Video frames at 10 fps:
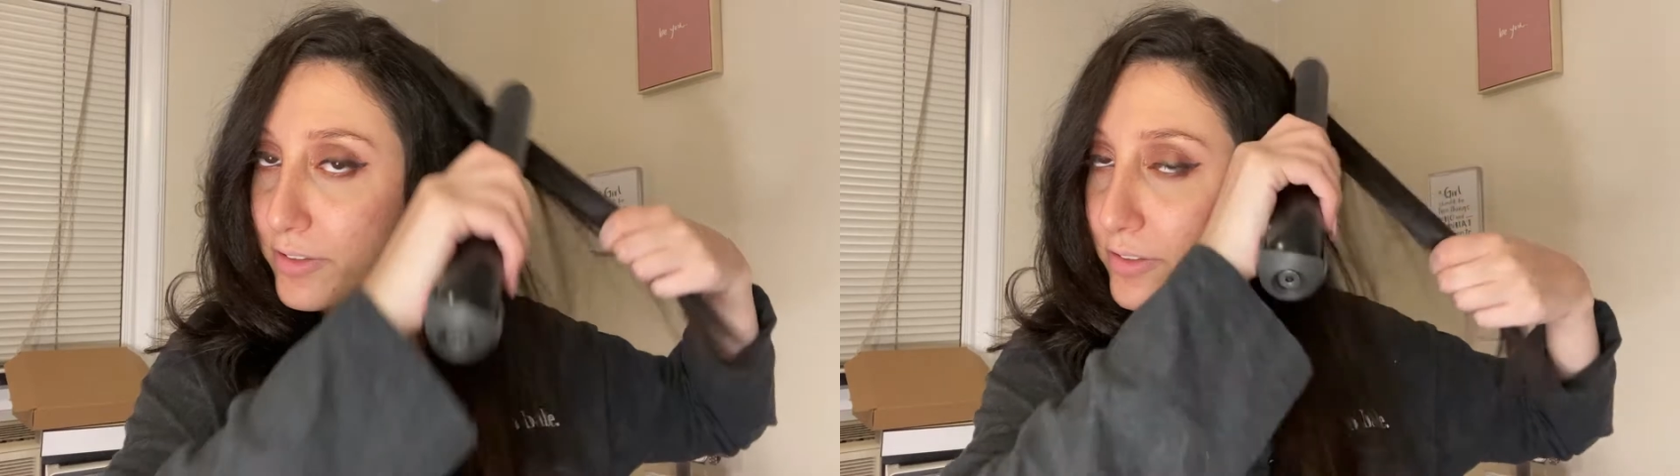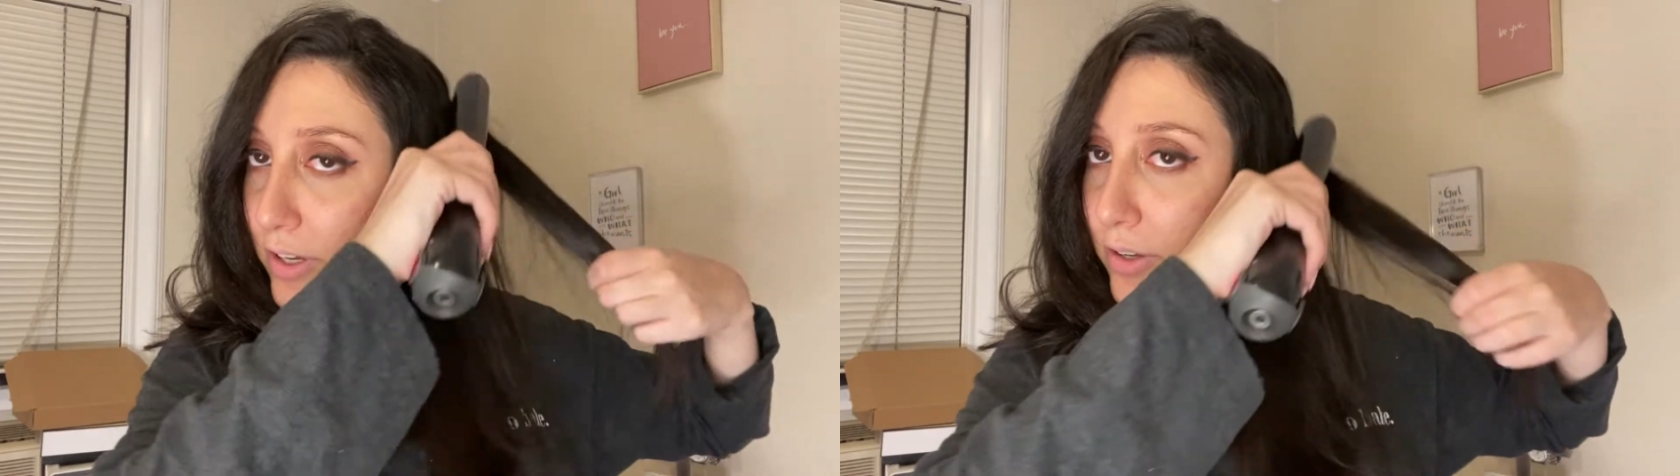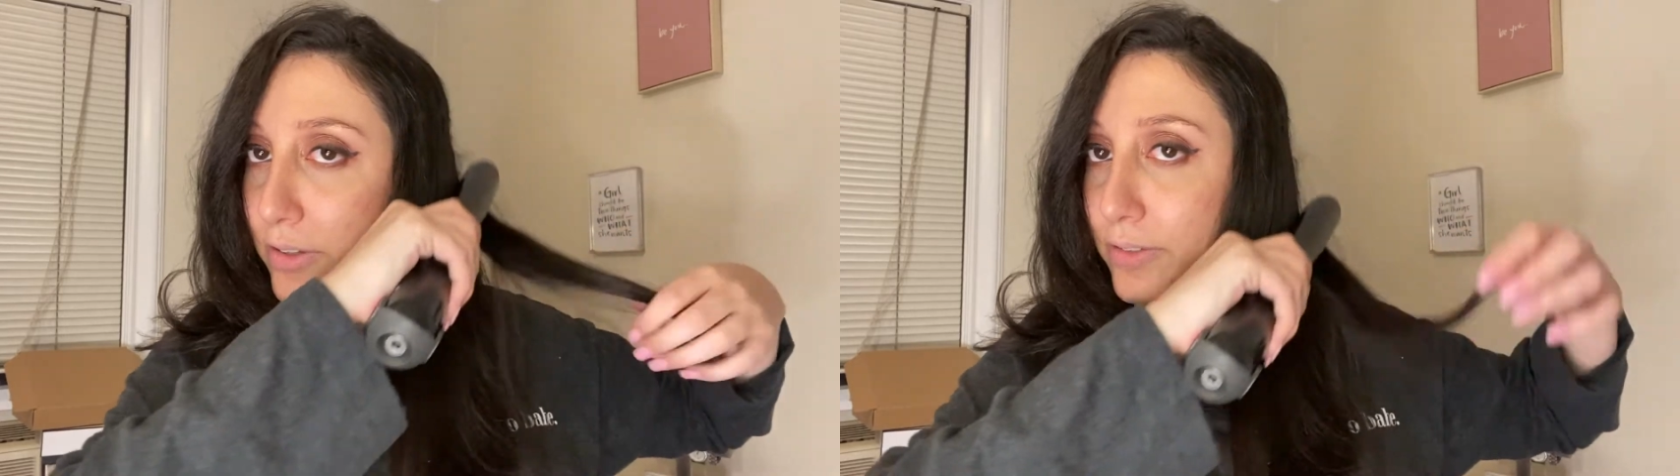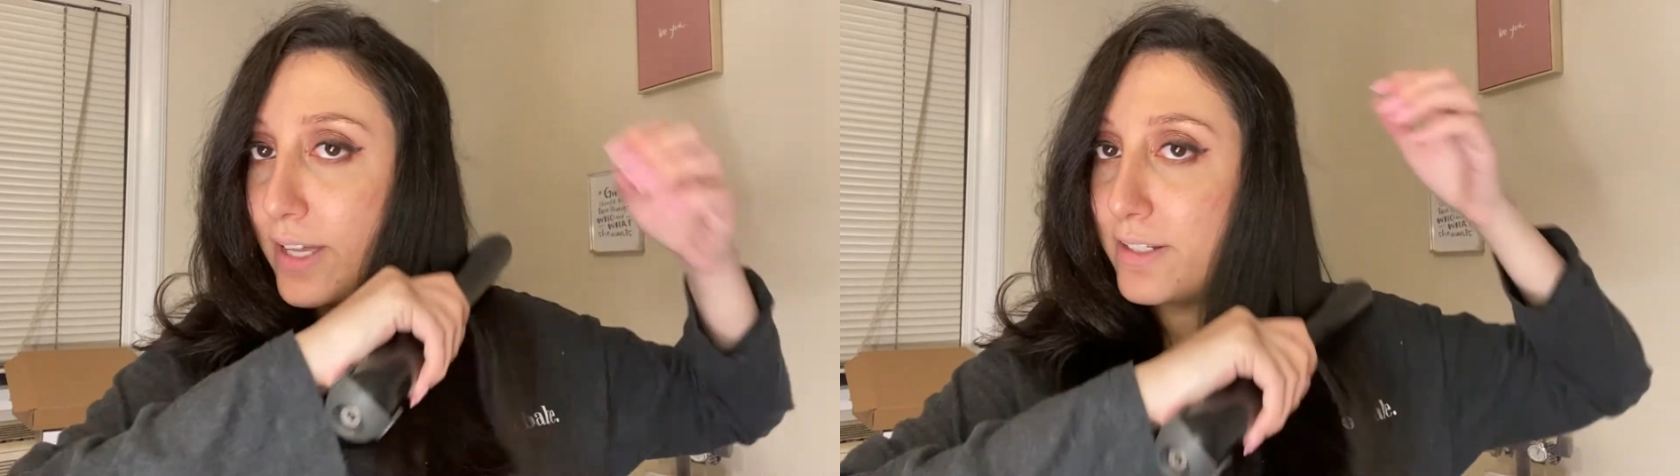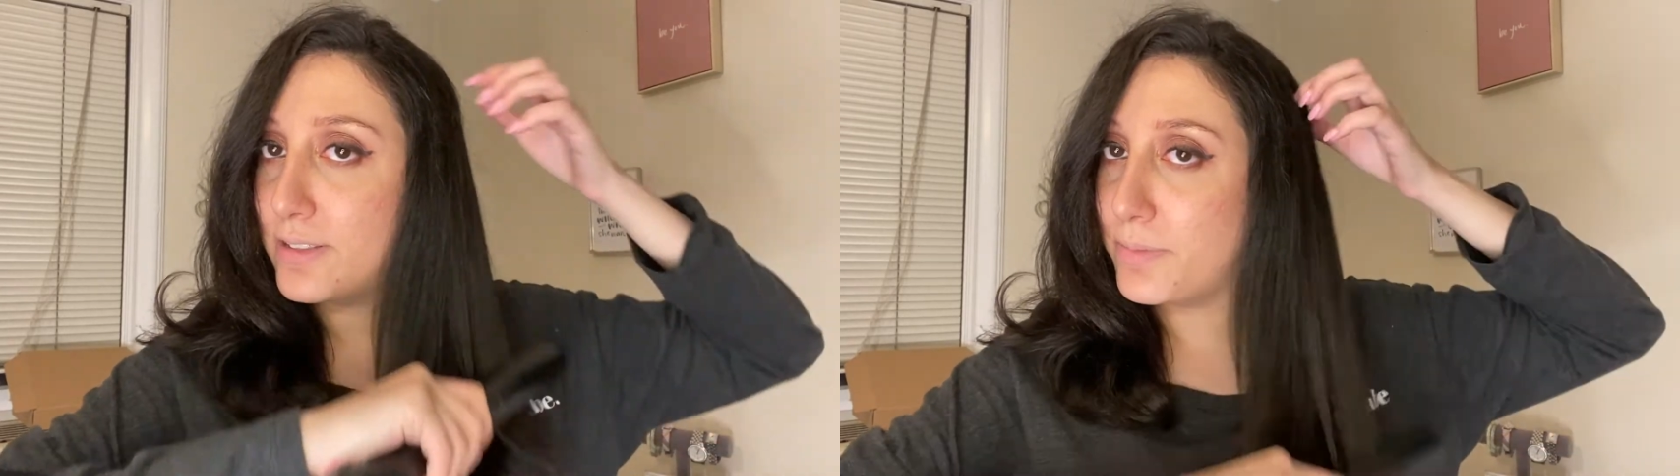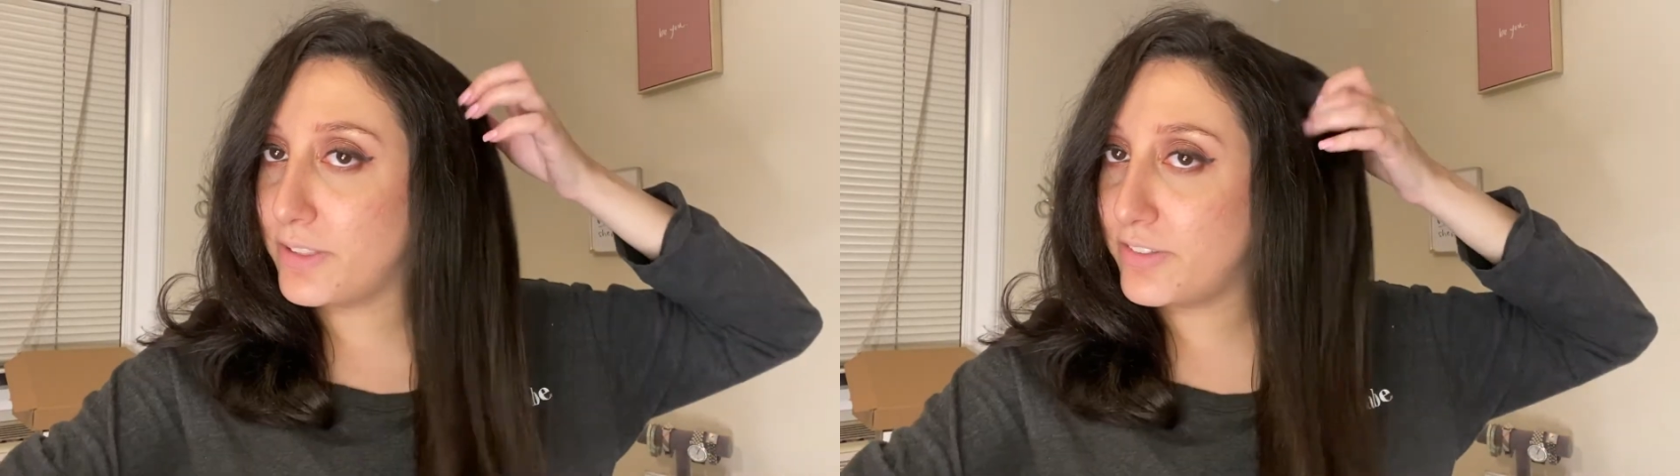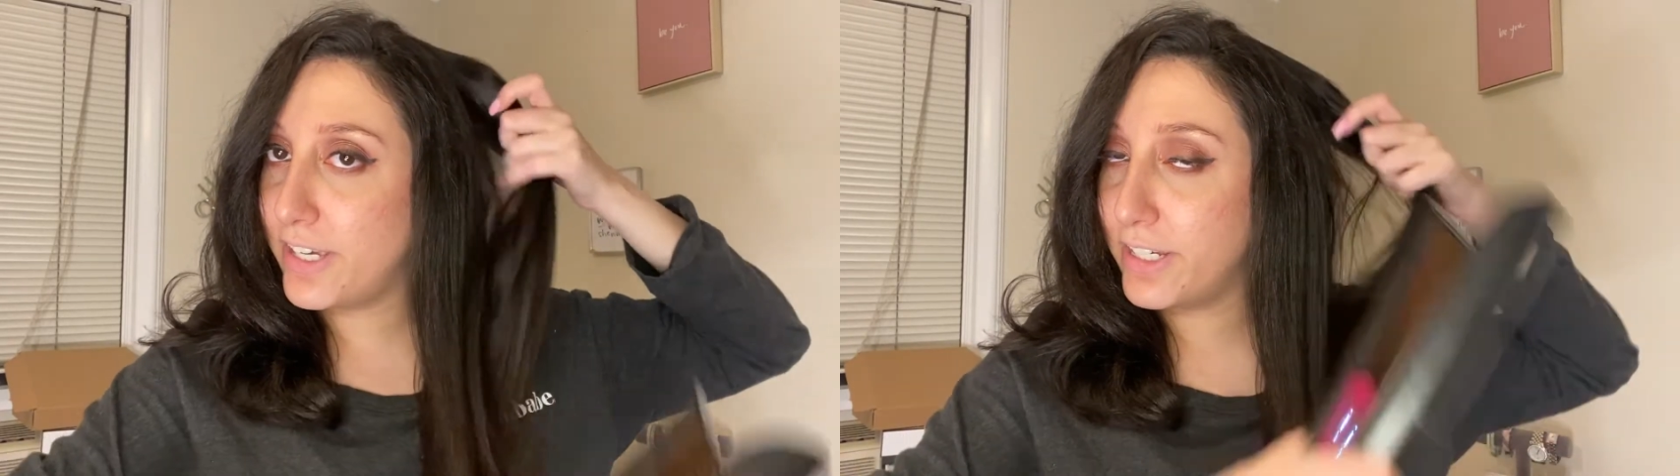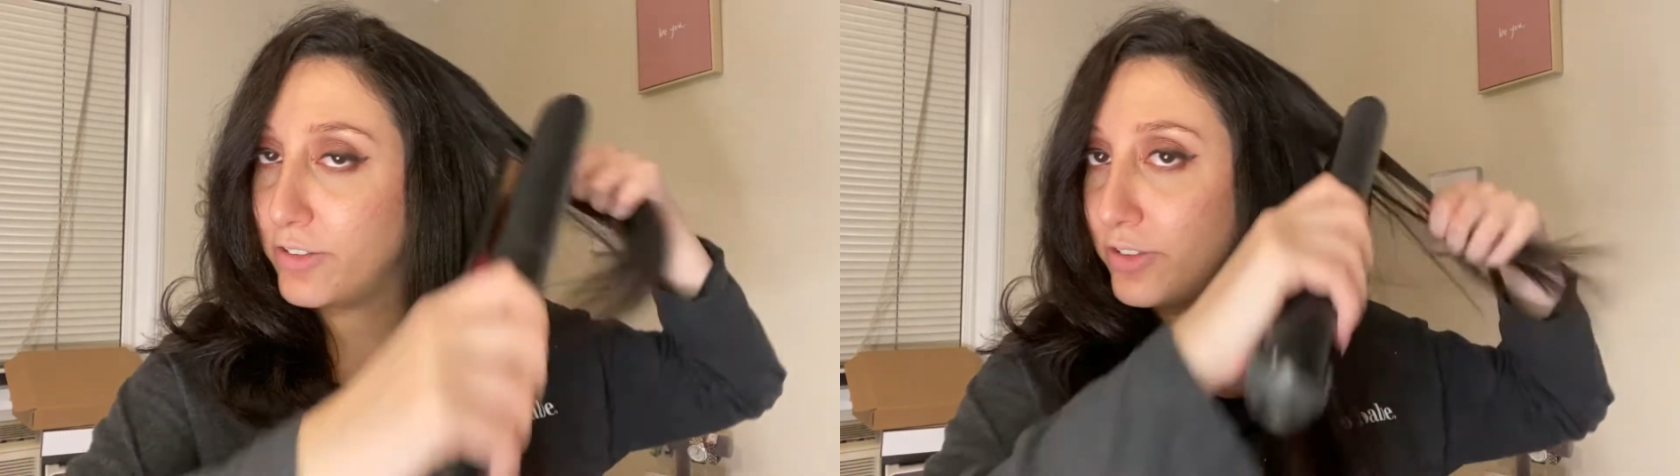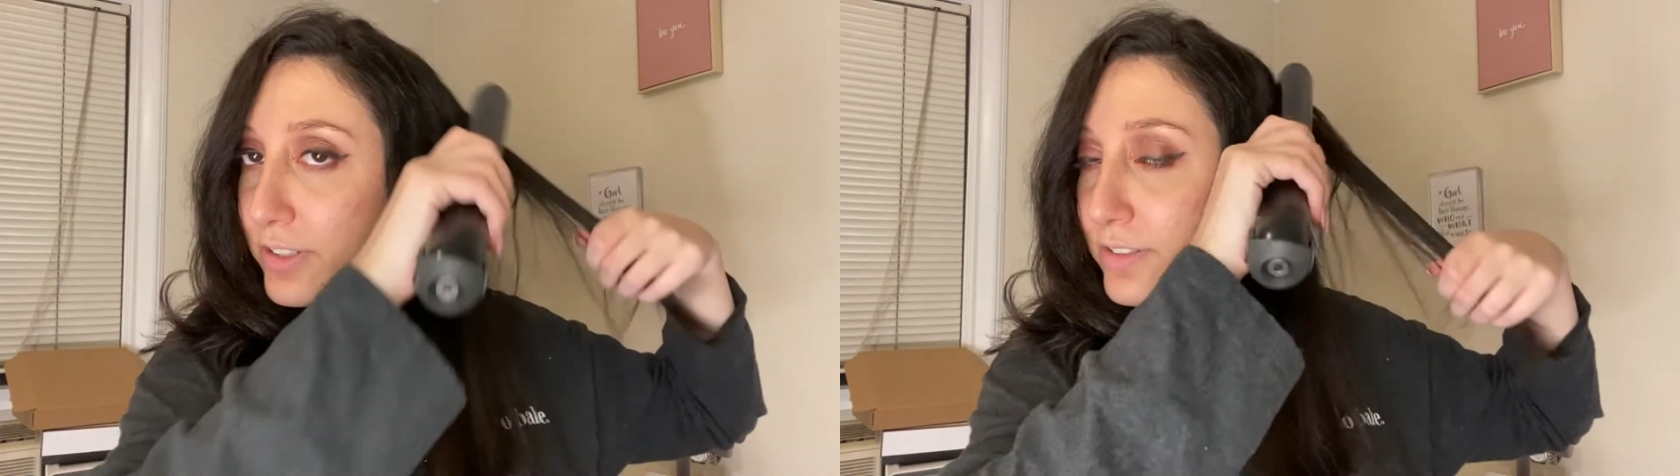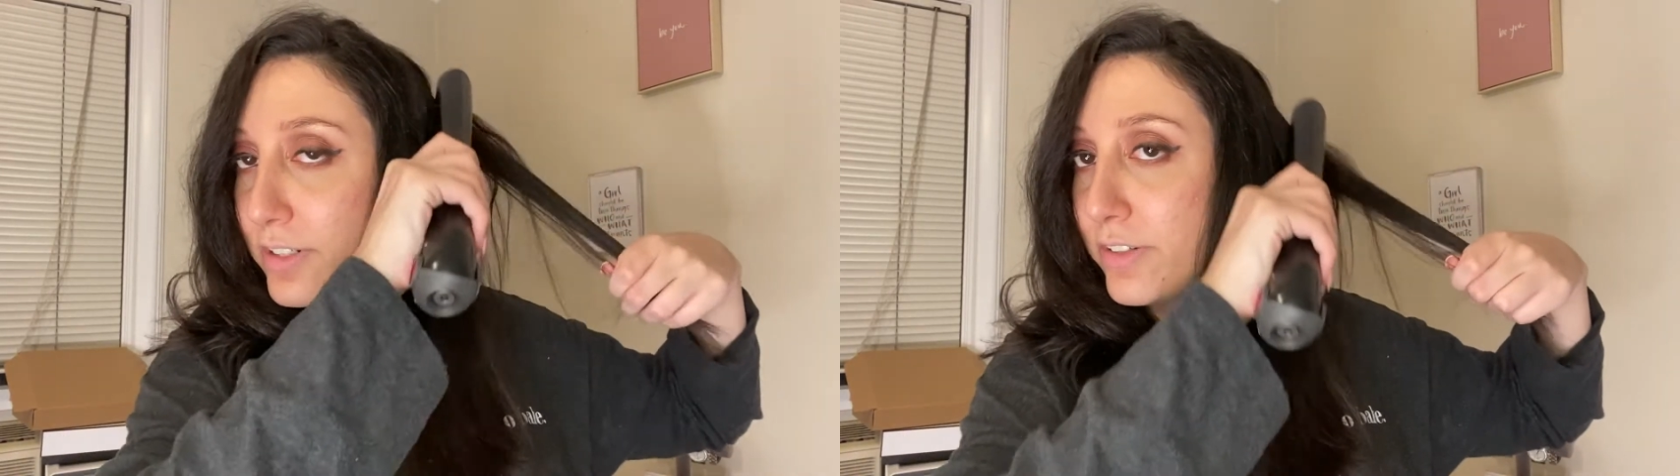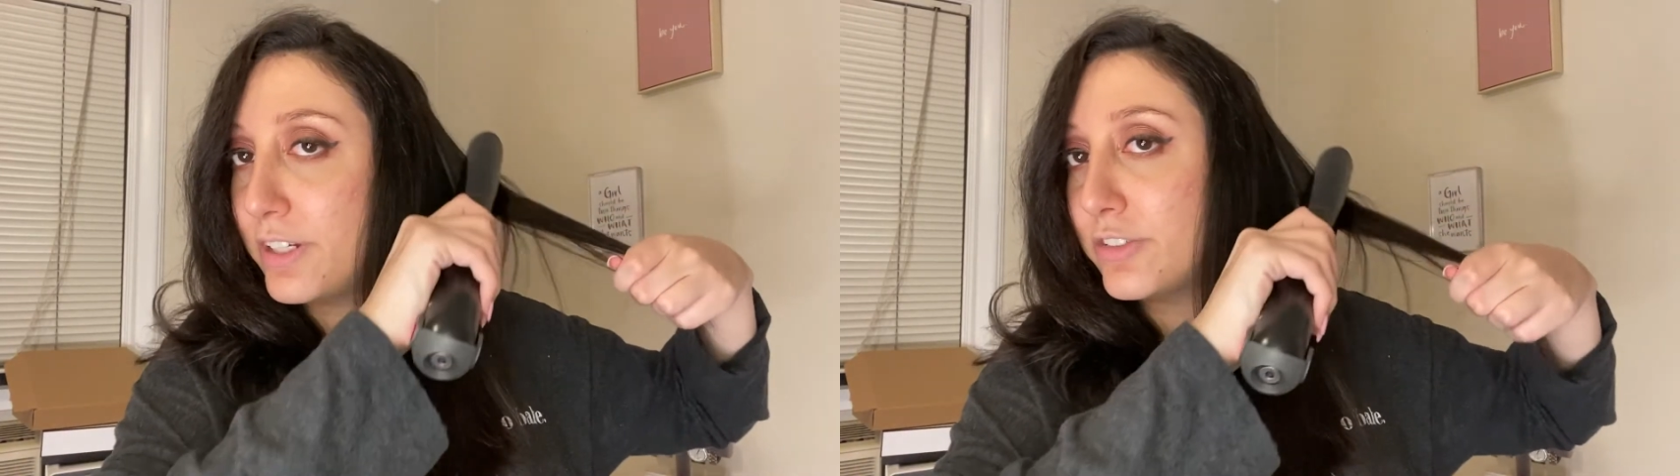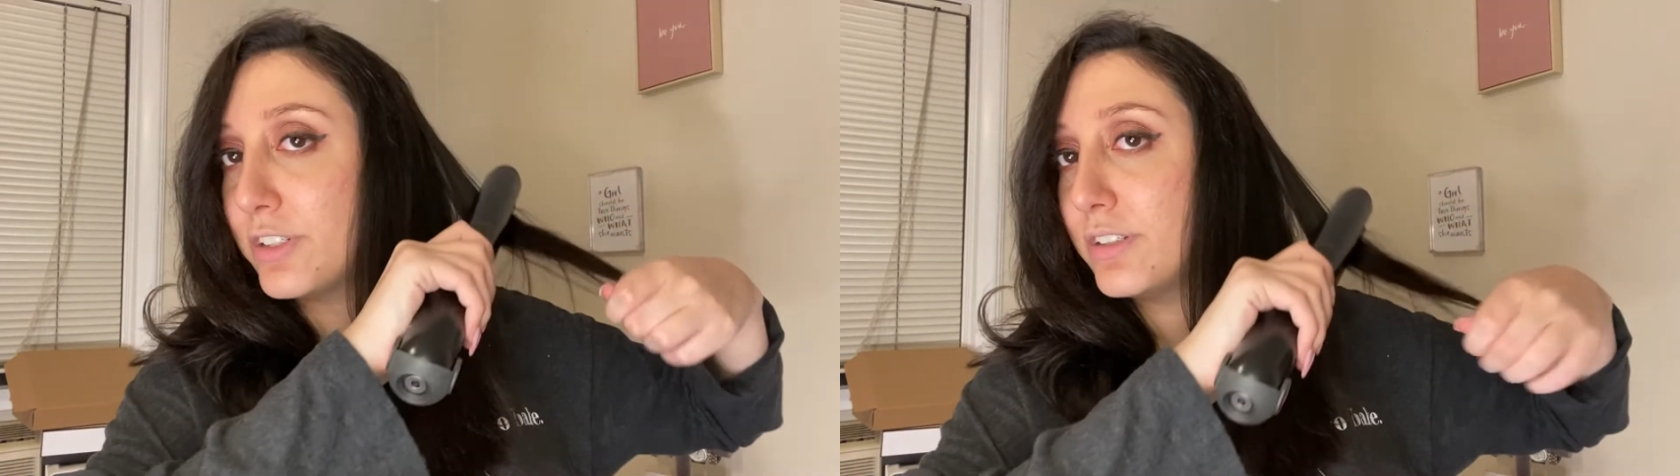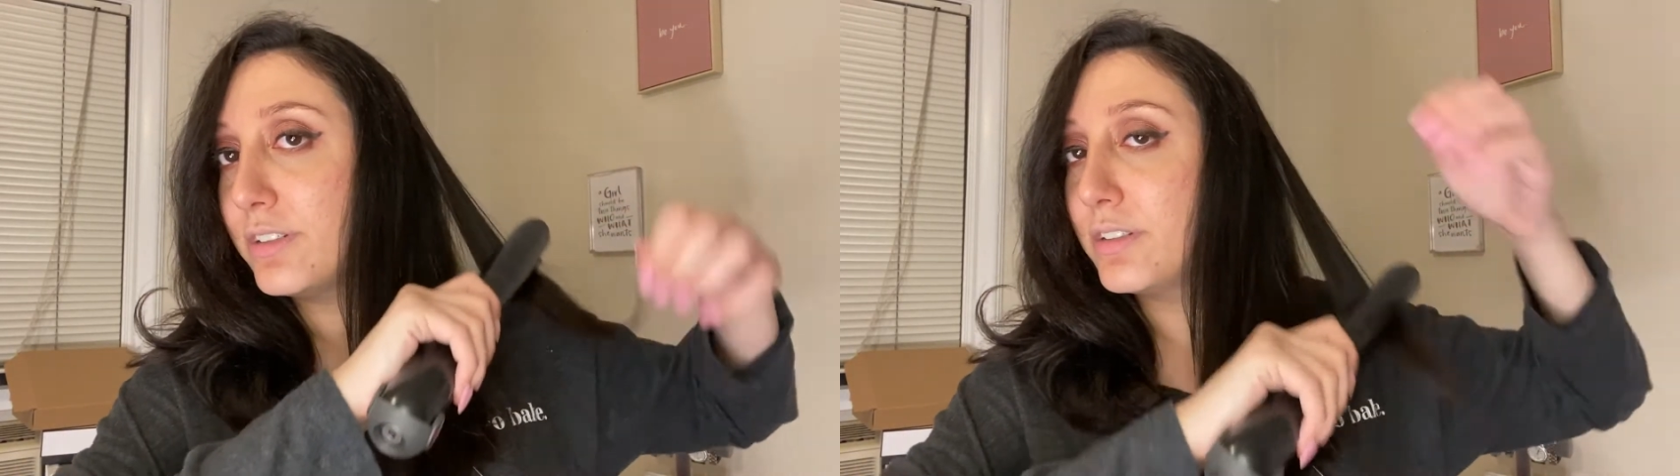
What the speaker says: So that is something to take into consideration.